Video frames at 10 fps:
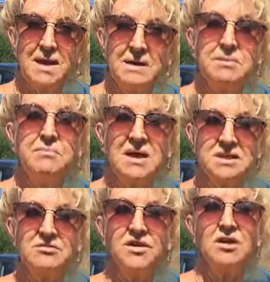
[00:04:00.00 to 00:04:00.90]
Baby
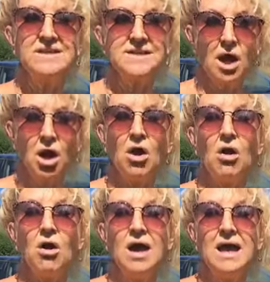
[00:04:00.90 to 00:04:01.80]
butterflies
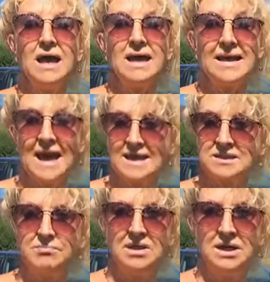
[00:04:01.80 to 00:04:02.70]
are
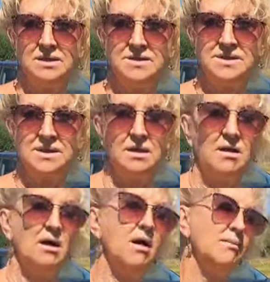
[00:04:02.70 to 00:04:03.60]
caterpillars.
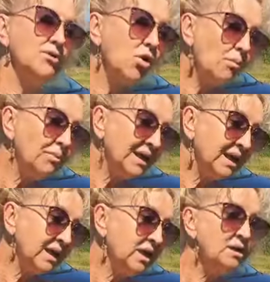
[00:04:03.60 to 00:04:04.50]
I'm not
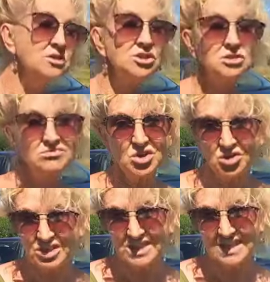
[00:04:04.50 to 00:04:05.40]
being
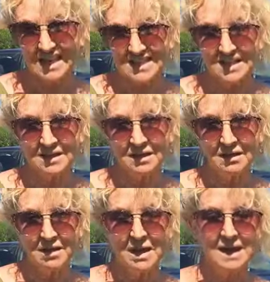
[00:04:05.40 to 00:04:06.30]
condescending,
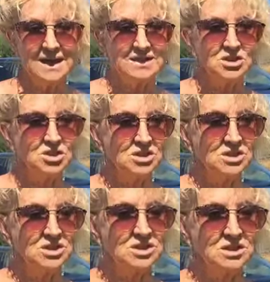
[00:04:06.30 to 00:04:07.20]
it's
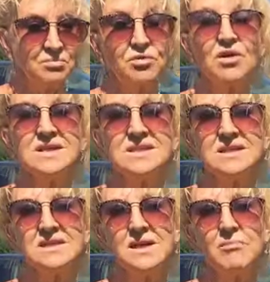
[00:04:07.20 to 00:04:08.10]
just
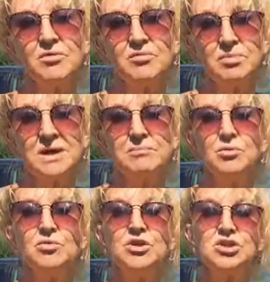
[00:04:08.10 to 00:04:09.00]
surprising the number of
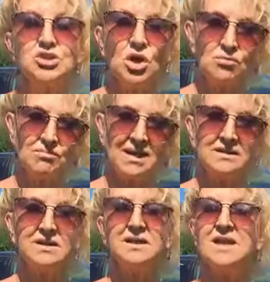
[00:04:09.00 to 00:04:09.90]
people that don't
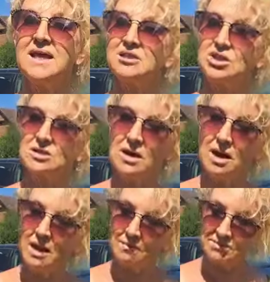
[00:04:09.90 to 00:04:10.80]
make the connection
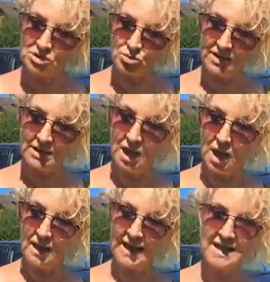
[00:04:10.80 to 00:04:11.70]
between
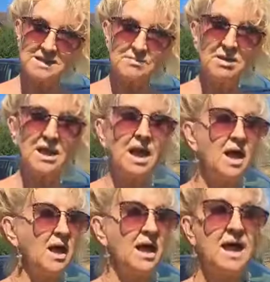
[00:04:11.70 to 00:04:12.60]
a
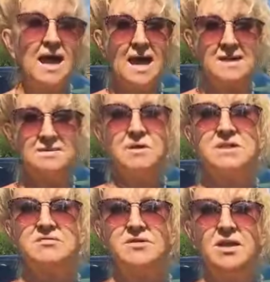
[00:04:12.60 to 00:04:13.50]
caterpillar and a
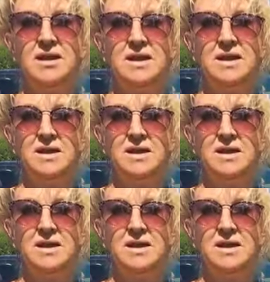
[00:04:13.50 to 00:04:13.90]
butterfly.